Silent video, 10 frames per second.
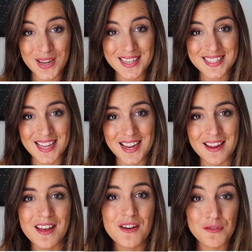can
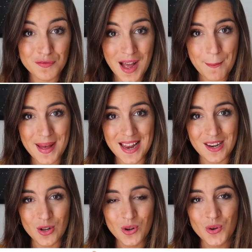say fa
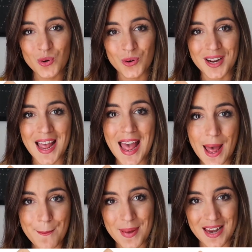bello or
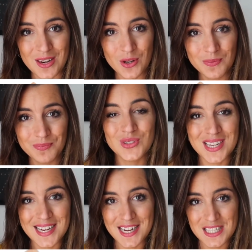è bello to
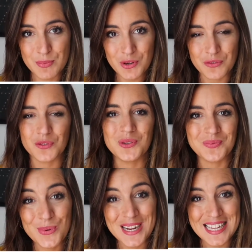say that it's beautiful.
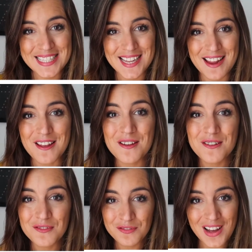We can say
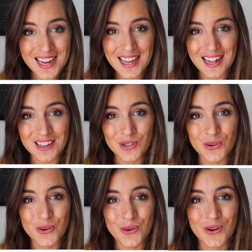fa
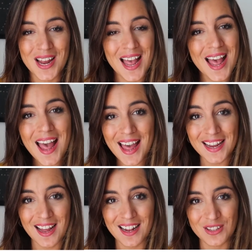caldo or è
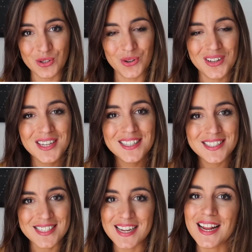caldo
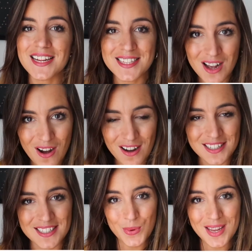to say that it's
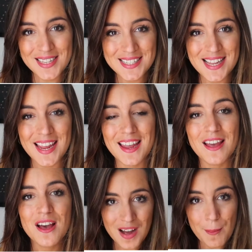hot. We can say
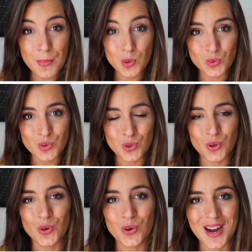fa
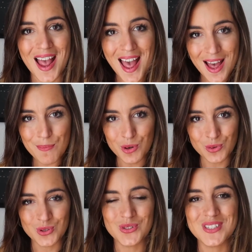brutto or è
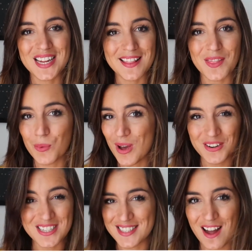brutto to say that the weather
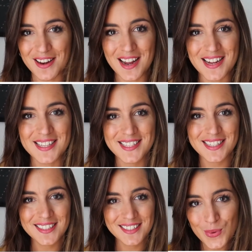is not nice.
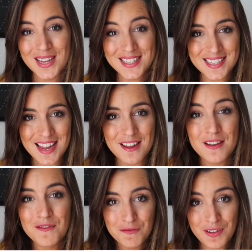We can say
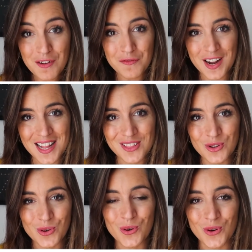fa
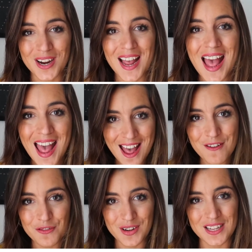freddo or è
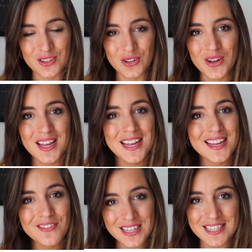freddo
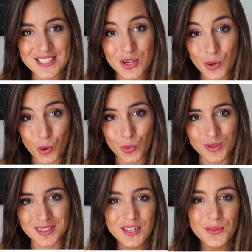if it is
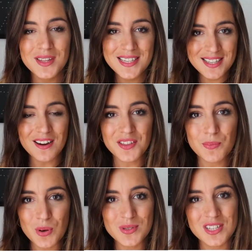cold. So these are the
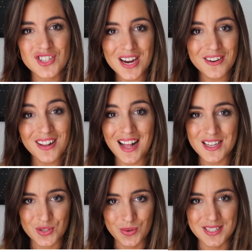most general
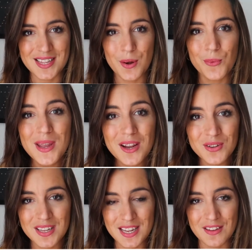answers that we
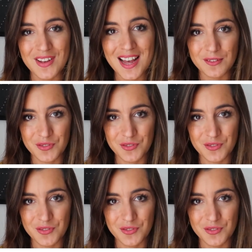could give at